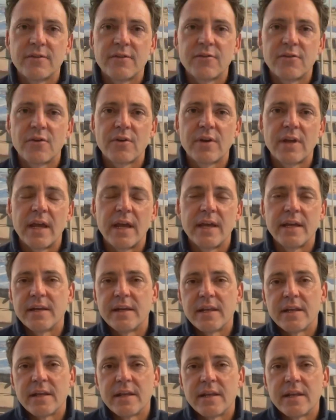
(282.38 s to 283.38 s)
is okay.
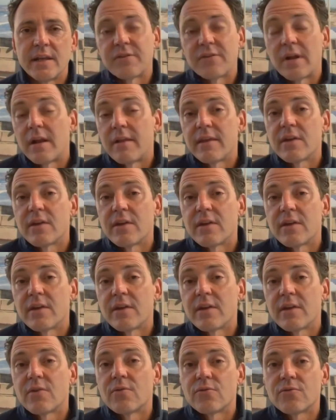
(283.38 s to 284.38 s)
And you know, last night I think
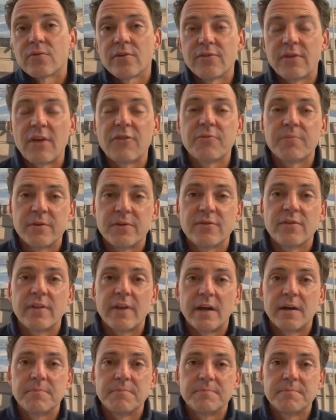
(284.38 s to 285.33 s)
it was a real testament to that.